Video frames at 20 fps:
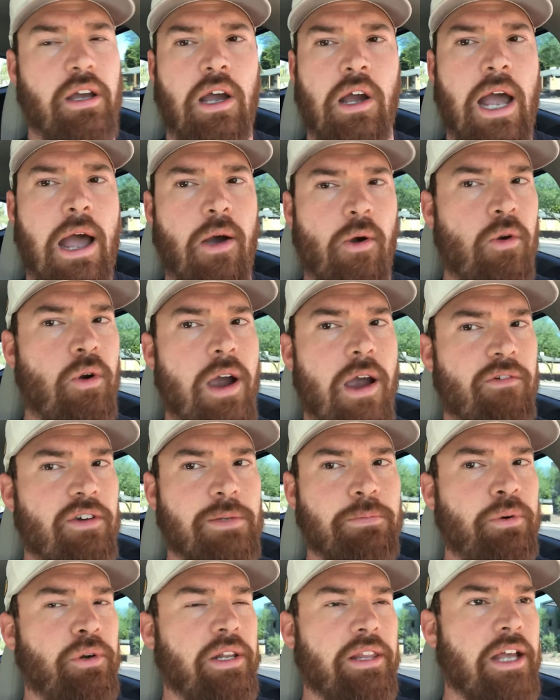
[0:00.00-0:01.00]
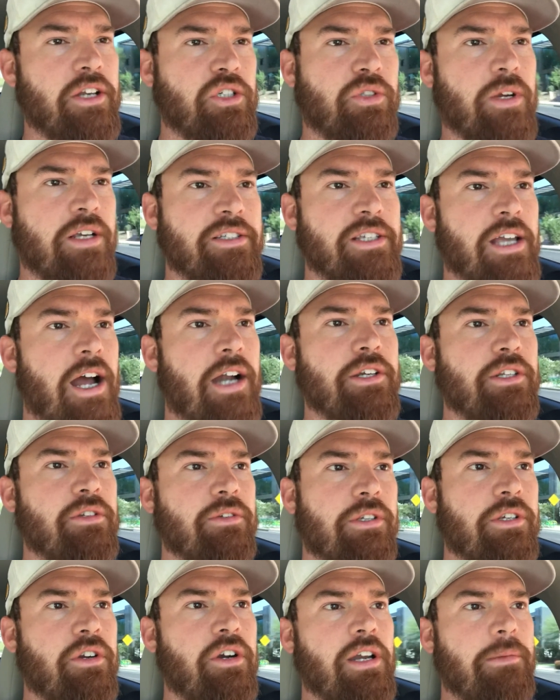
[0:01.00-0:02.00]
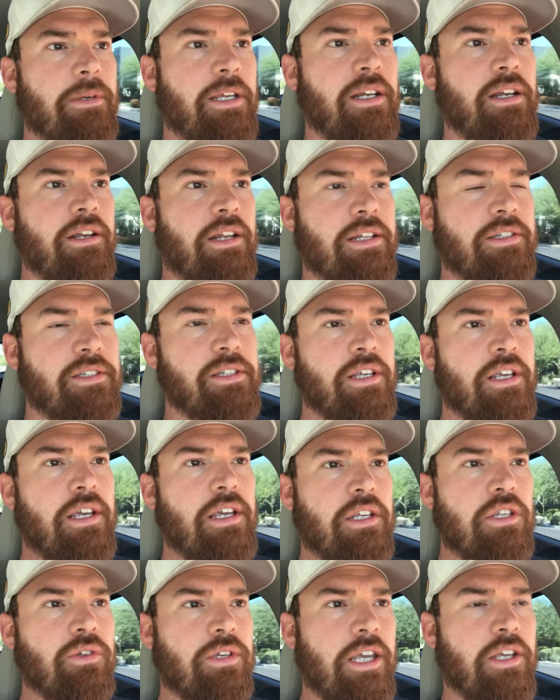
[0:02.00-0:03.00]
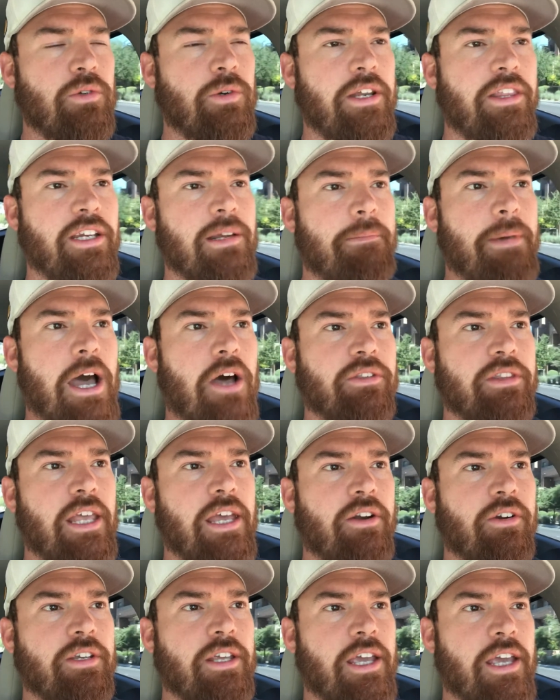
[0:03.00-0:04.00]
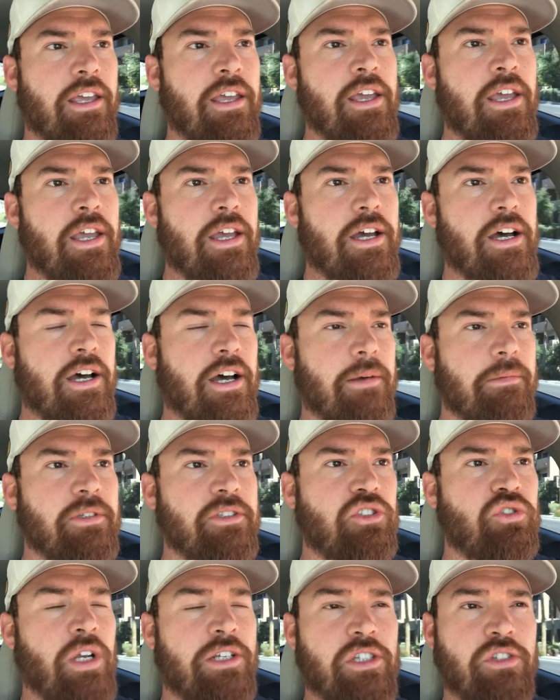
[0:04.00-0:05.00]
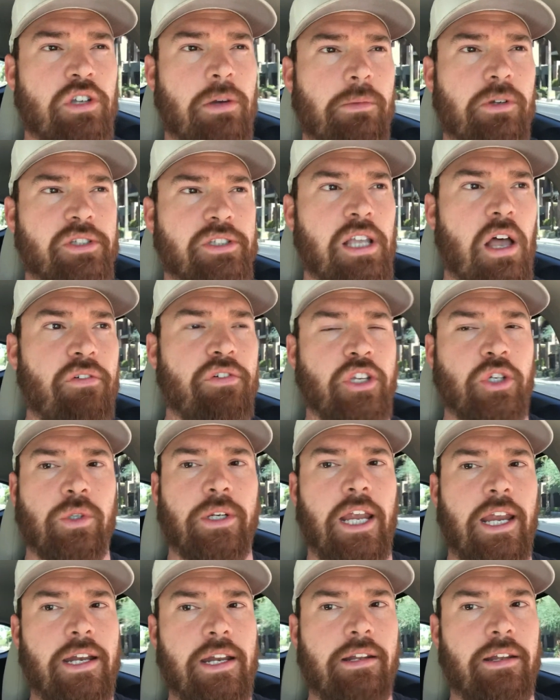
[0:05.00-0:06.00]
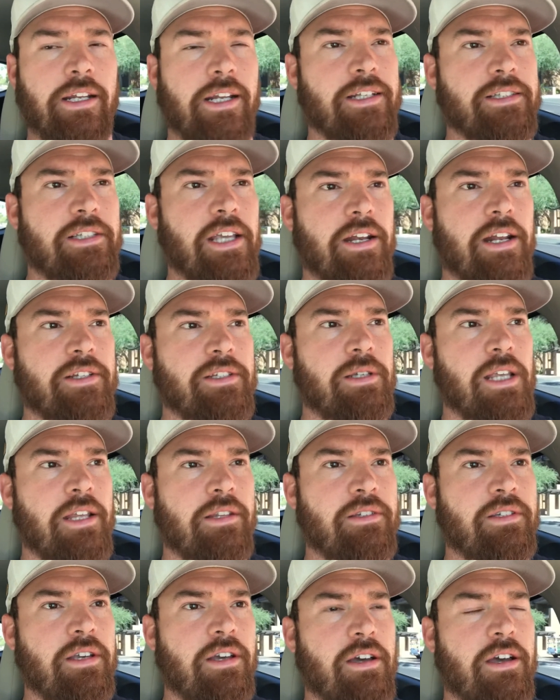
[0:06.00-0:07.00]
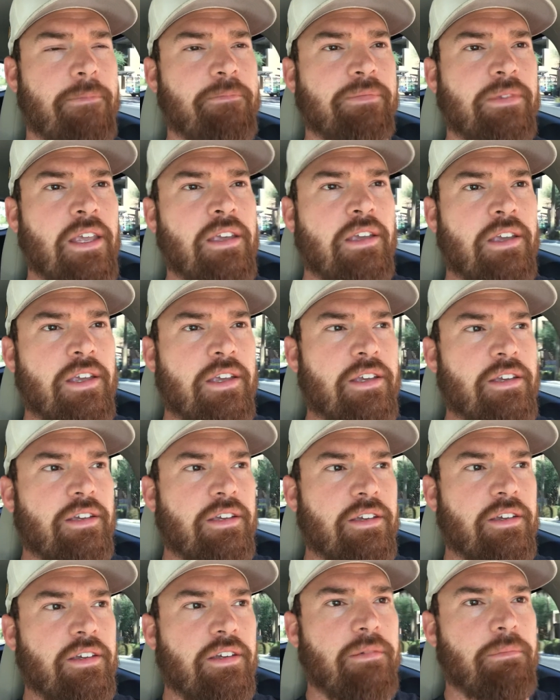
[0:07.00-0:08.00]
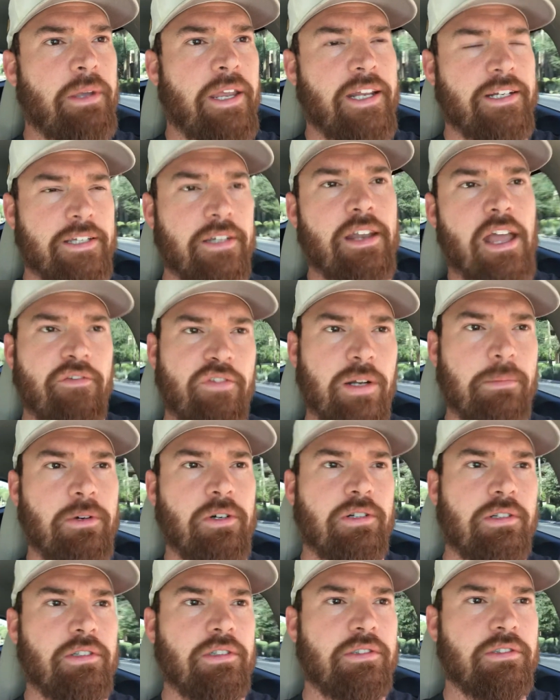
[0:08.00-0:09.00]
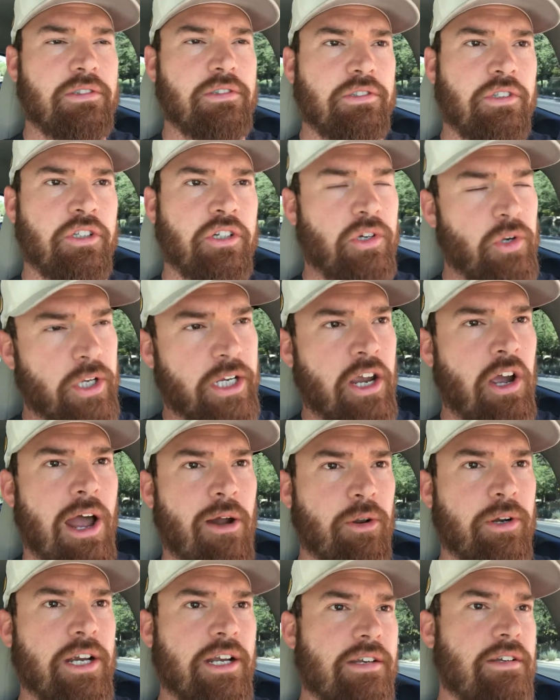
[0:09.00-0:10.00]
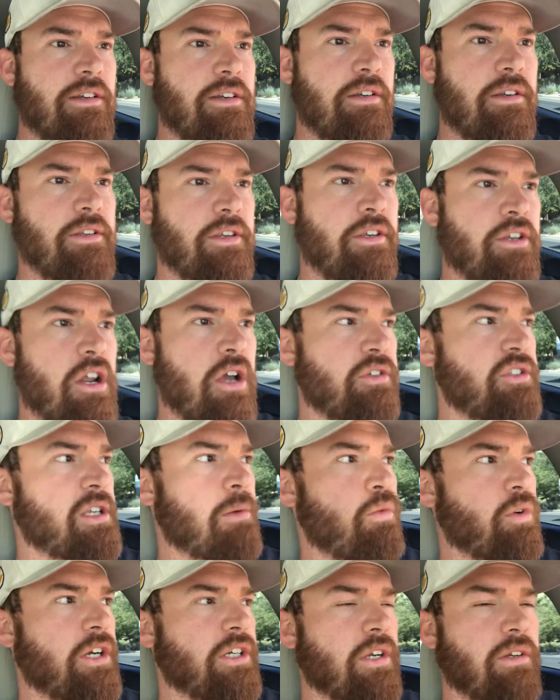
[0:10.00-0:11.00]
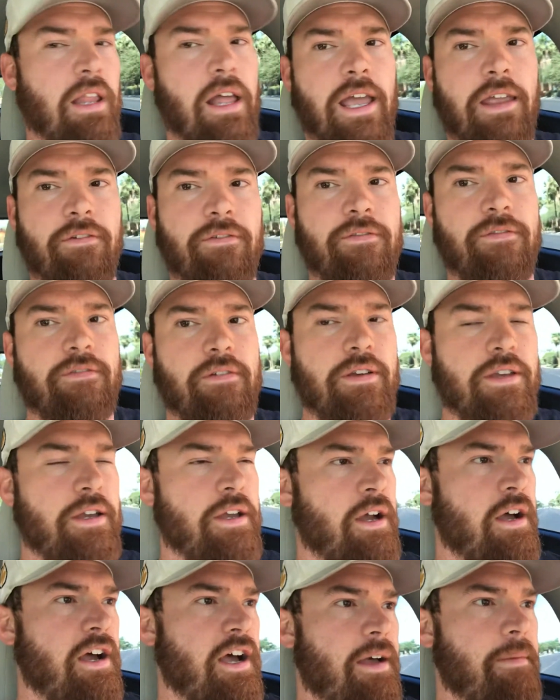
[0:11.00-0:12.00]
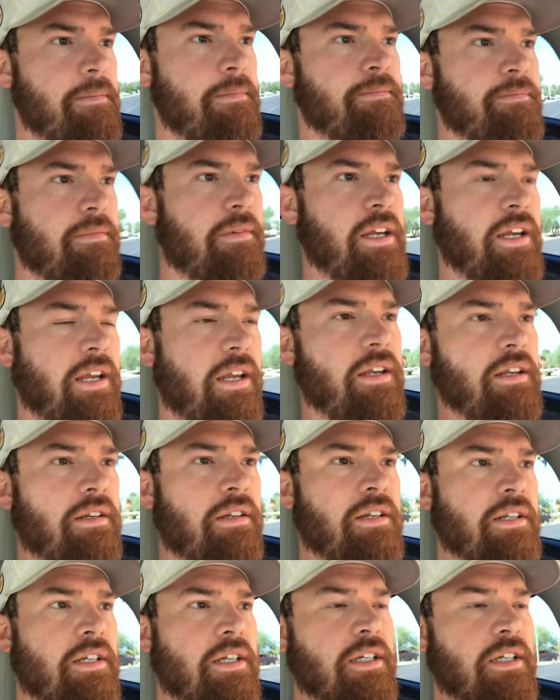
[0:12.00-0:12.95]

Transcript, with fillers: how, whoever's putting that stress on you. You know what I mean? And that's you can't do anything about that. Okay. Um, stress is almost self-created. Like I said, it's it's um, pain's inevitable. You're going to encounter it. You know, somewhere in your life, um, and